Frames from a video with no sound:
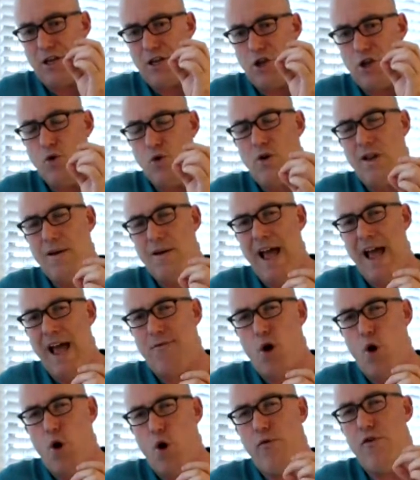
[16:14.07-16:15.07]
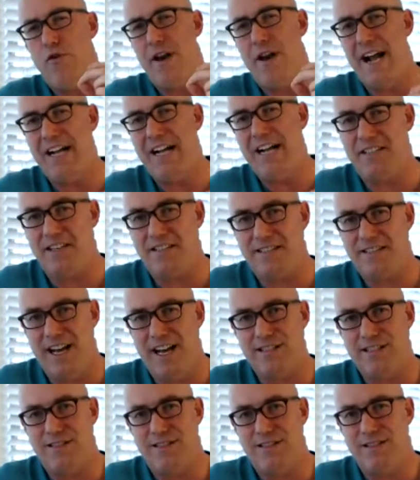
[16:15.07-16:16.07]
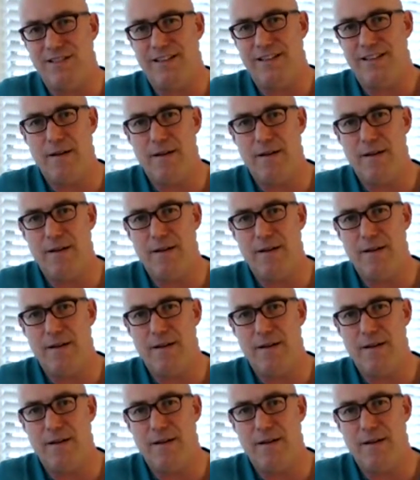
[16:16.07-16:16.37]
you can have overnight success.